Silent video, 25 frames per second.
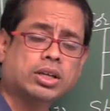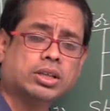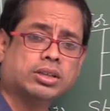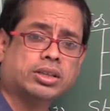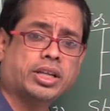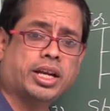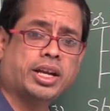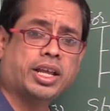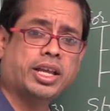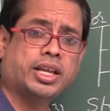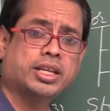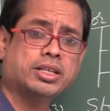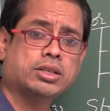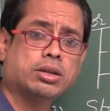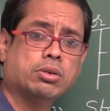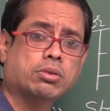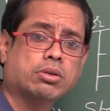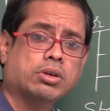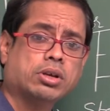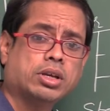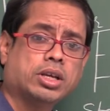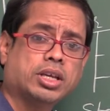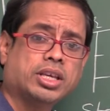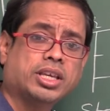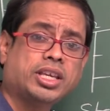that is,
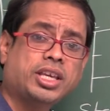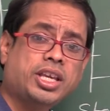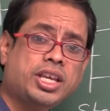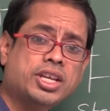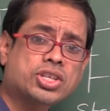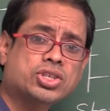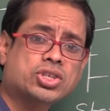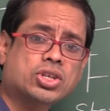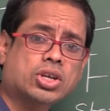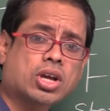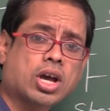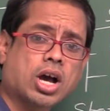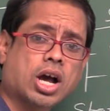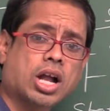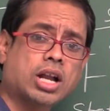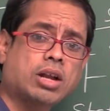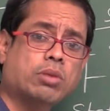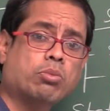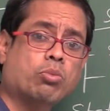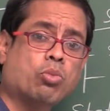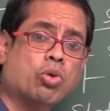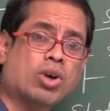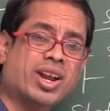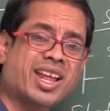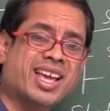yeast
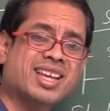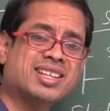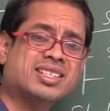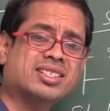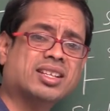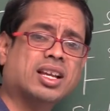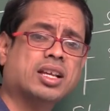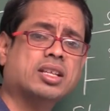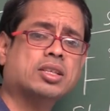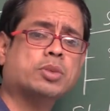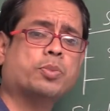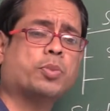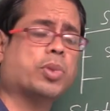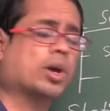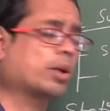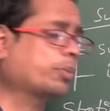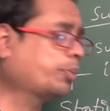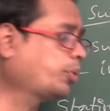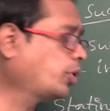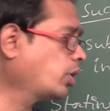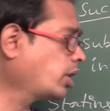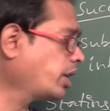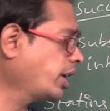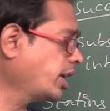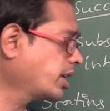called Monascus
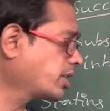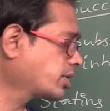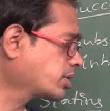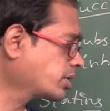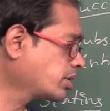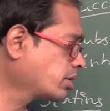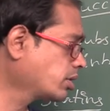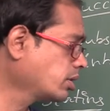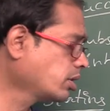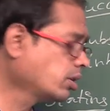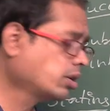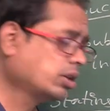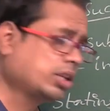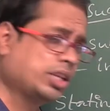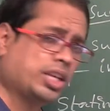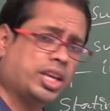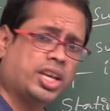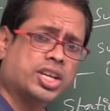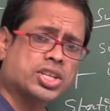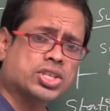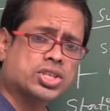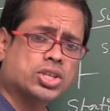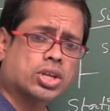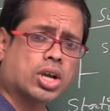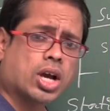purpureus.
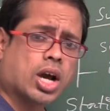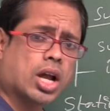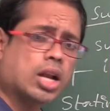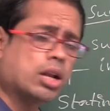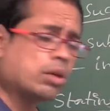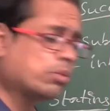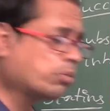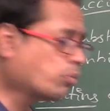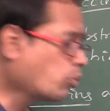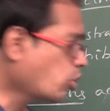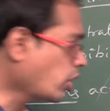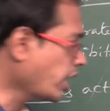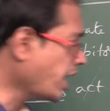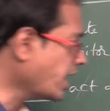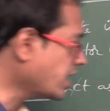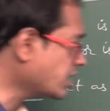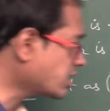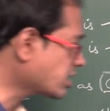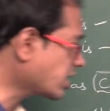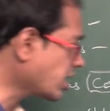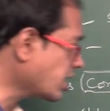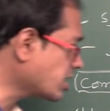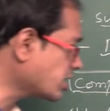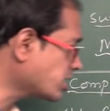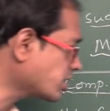Yeast called
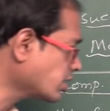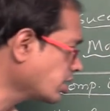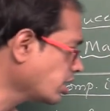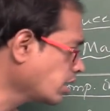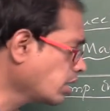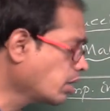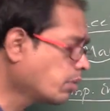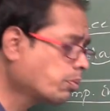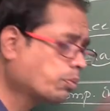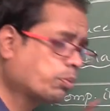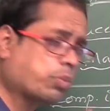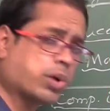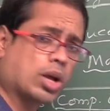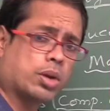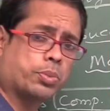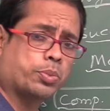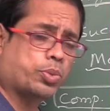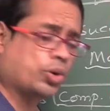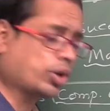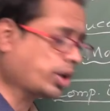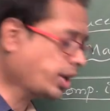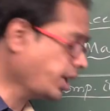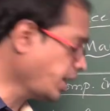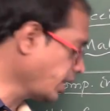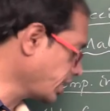Monascus
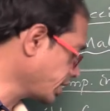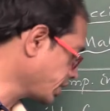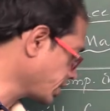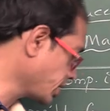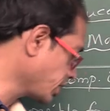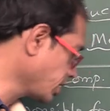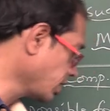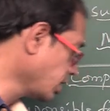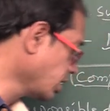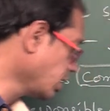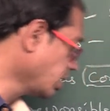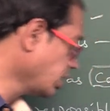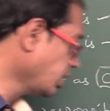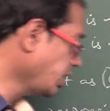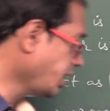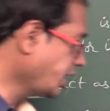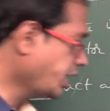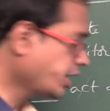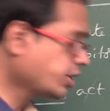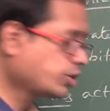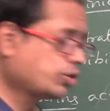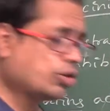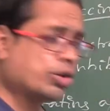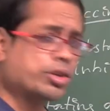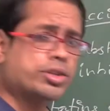purpureus. It
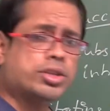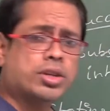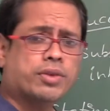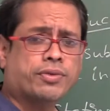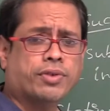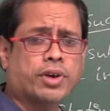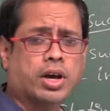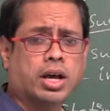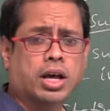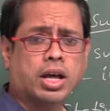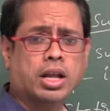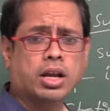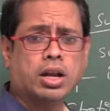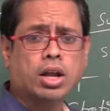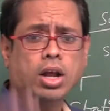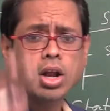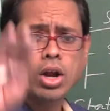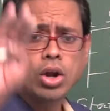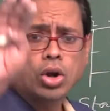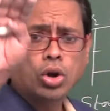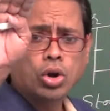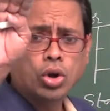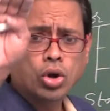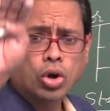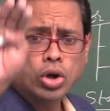is used for
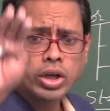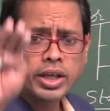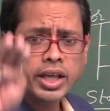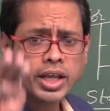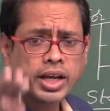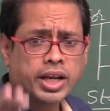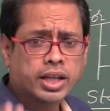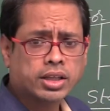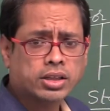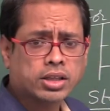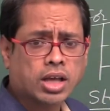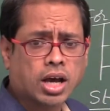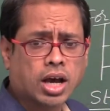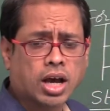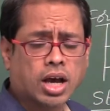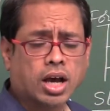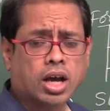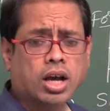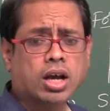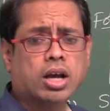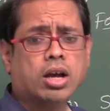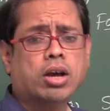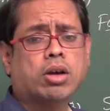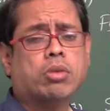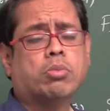lowering the
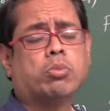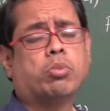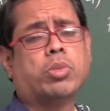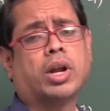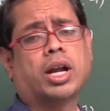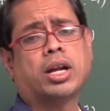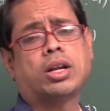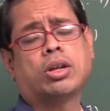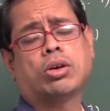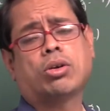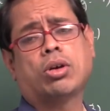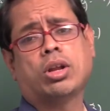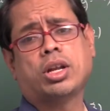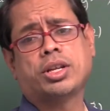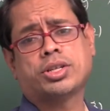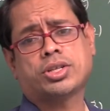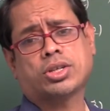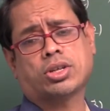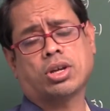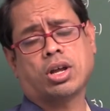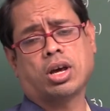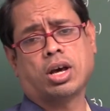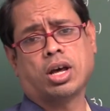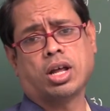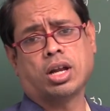blood
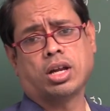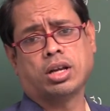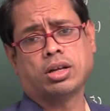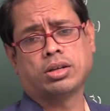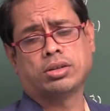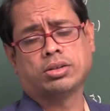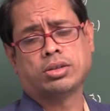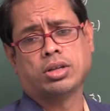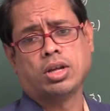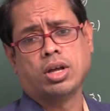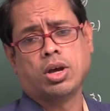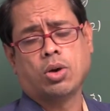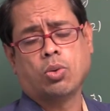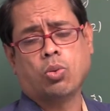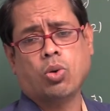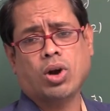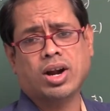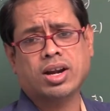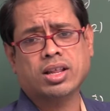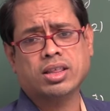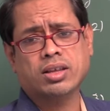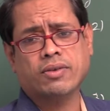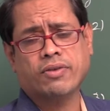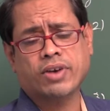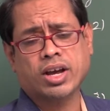cholesterol. What
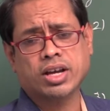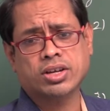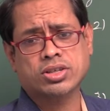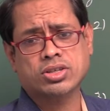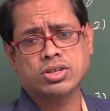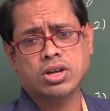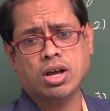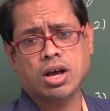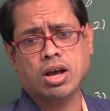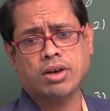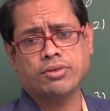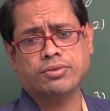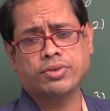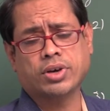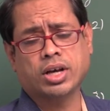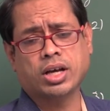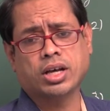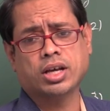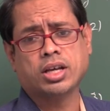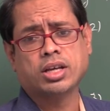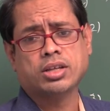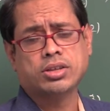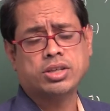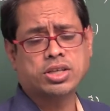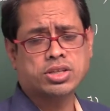is the function of
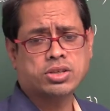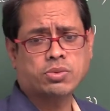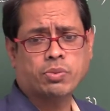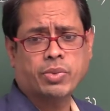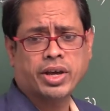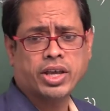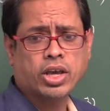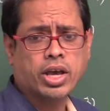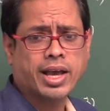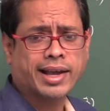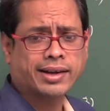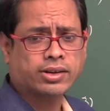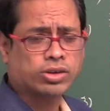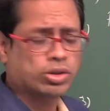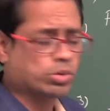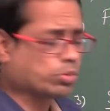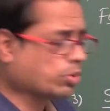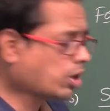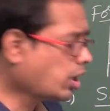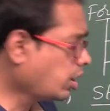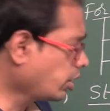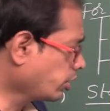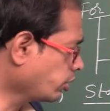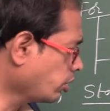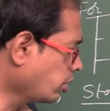this bioactive
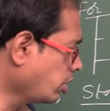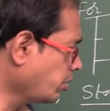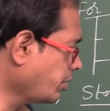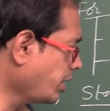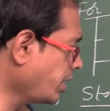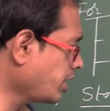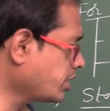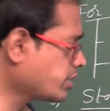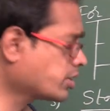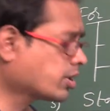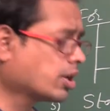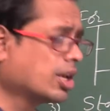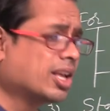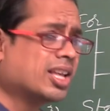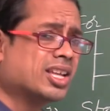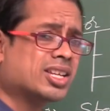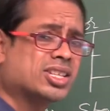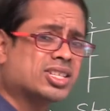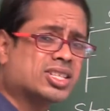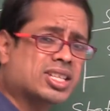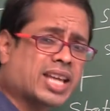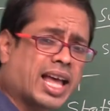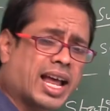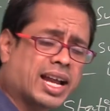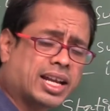molecule means?
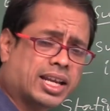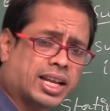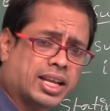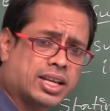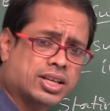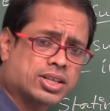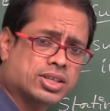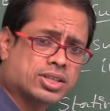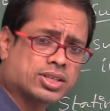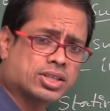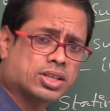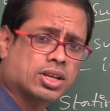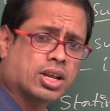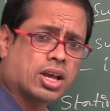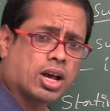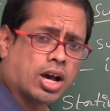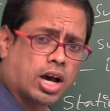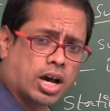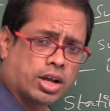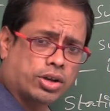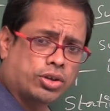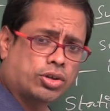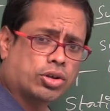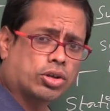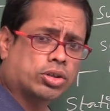Statins
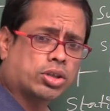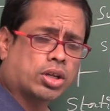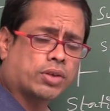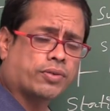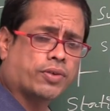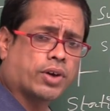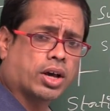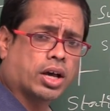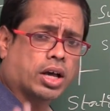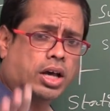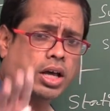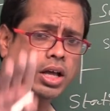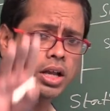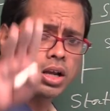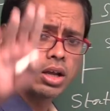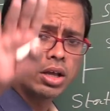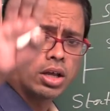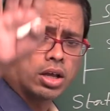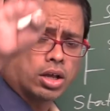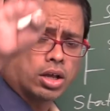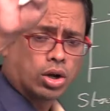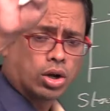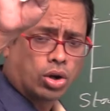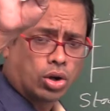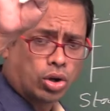are used for
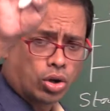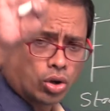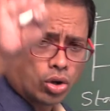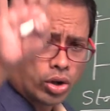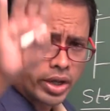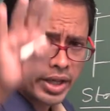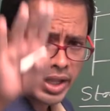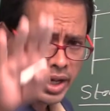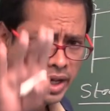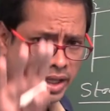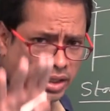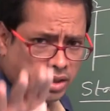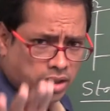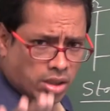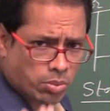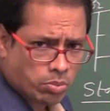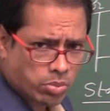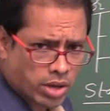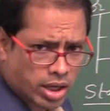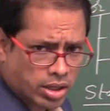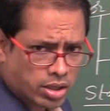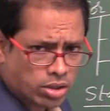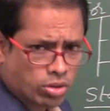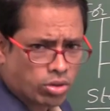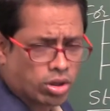lowering the
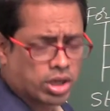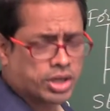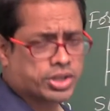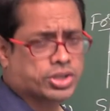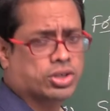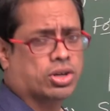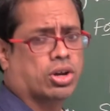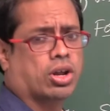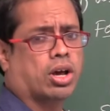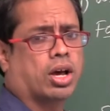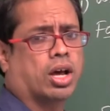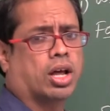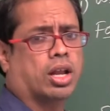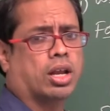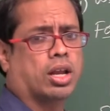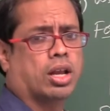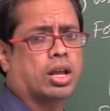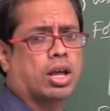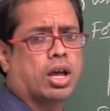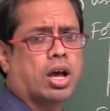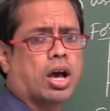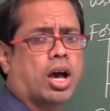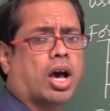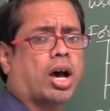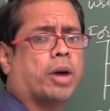blood cholesterol
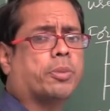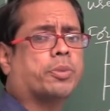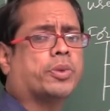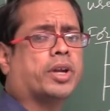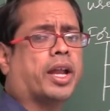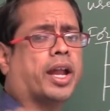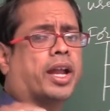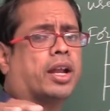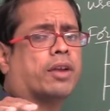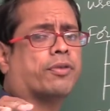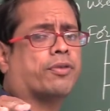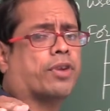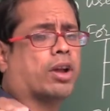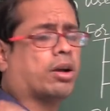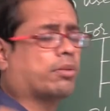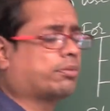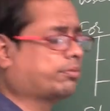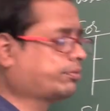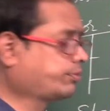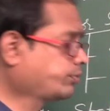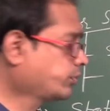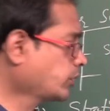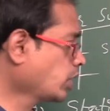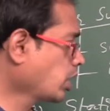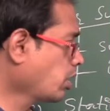obtained
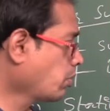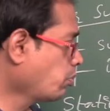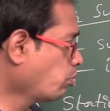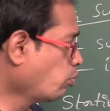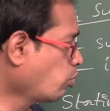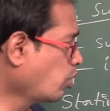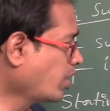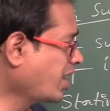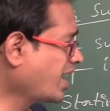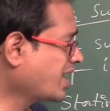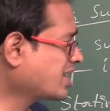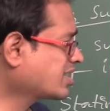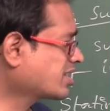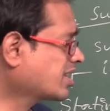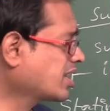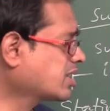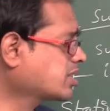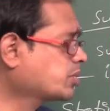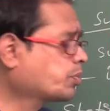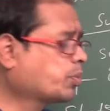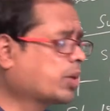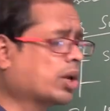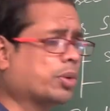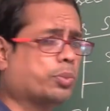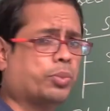from Monascus
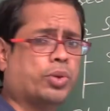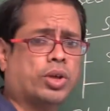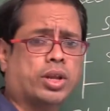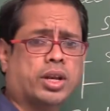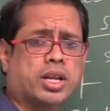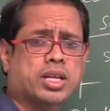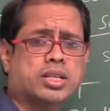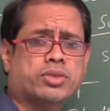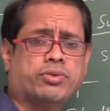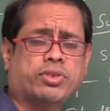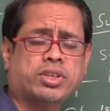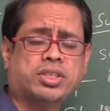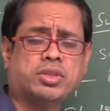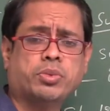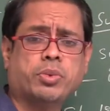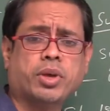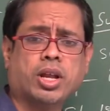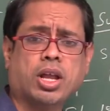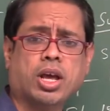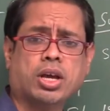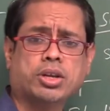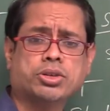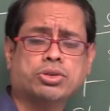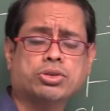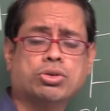purpureus, which
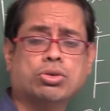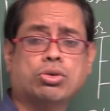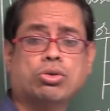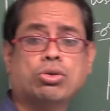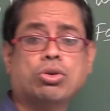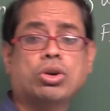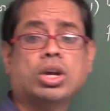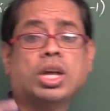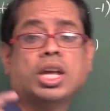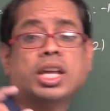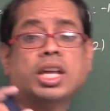belongs to